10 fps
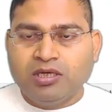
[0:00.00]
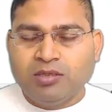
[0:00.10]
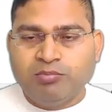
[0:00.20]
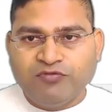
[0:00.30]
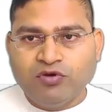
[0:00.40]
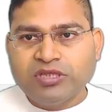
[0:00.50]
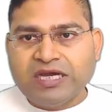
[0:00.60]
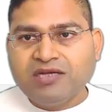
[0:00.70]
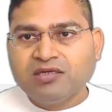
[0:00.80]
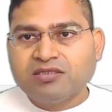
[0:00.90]
Uh, before
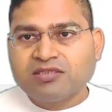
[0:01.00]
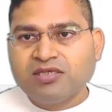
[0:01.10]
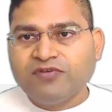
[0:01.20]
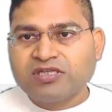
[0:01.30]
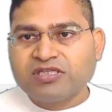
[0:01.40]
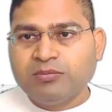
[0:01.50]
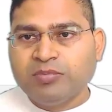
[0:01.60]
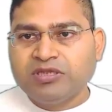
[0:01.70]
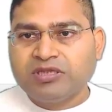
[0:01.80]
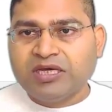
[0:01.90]
that, say for
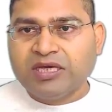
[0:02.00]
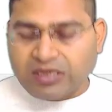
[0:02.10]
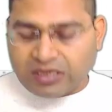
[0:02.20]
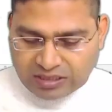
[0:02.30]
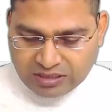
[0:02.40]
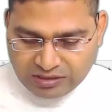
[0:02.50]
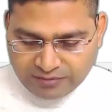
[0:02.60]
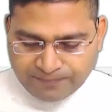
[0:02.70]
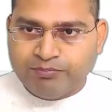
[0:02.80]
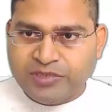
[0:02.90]
example, there
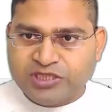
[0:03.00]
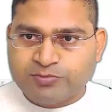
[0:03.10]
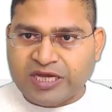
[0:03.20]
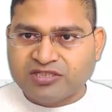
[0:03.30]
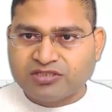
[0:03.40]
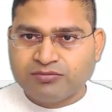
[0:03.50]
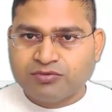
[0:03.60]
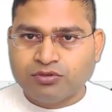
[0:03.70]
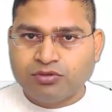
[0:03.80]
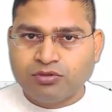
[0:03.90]
are mismatch.
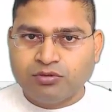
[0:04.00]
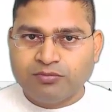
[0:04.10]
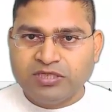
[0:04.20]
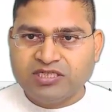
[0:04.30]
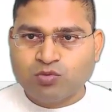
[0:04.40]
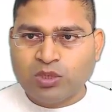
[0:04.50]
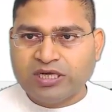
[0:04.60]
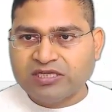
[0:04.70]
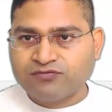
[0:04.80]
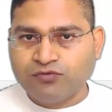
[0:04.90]
So list one
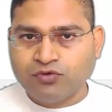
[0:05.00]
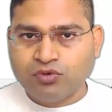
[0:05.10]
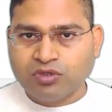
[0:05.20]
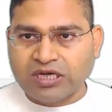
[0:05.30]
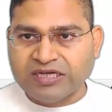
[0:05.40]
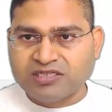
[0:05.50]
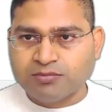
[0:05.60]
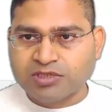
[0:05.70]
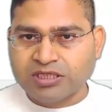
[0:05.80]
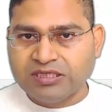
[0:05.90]
has four
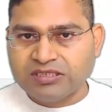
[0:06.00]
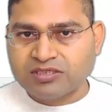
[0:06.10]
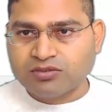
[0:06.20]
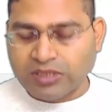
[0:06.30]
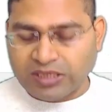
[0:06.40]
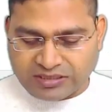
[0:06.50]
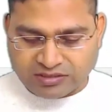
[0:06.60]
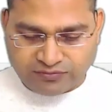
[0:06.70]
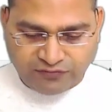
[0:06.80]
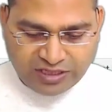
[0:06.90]
items and list two
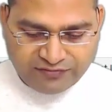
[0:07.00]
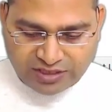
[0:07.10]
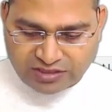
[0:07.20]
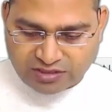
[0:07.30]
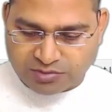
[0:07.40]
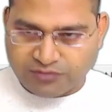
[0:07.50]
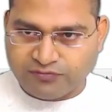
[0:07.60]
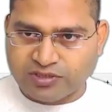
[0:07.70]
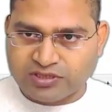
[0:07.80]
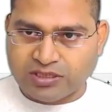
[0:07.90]
has five items, say
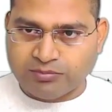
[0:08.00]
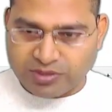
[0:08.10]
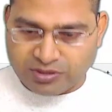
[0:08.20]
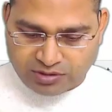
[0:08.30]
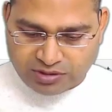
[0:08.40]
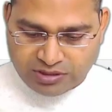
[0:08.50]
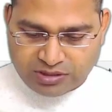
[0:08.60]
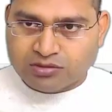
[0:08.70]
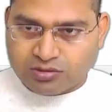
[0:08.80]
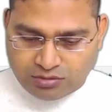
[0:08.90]
for example, okay?
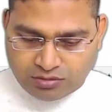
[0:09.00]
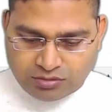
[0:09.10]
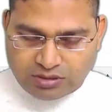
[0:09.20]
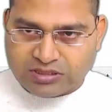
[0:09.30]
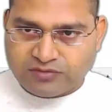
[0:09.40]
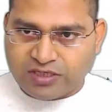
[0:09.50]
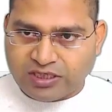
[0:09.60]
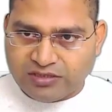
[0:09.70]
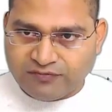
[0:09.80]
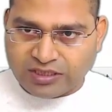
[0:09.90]
So list
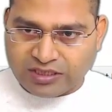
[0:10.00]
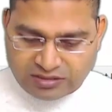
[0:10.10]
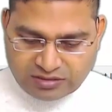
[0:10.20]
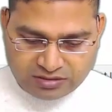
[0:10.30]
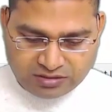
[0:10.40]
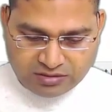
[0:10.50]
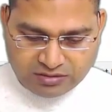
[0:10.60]
five has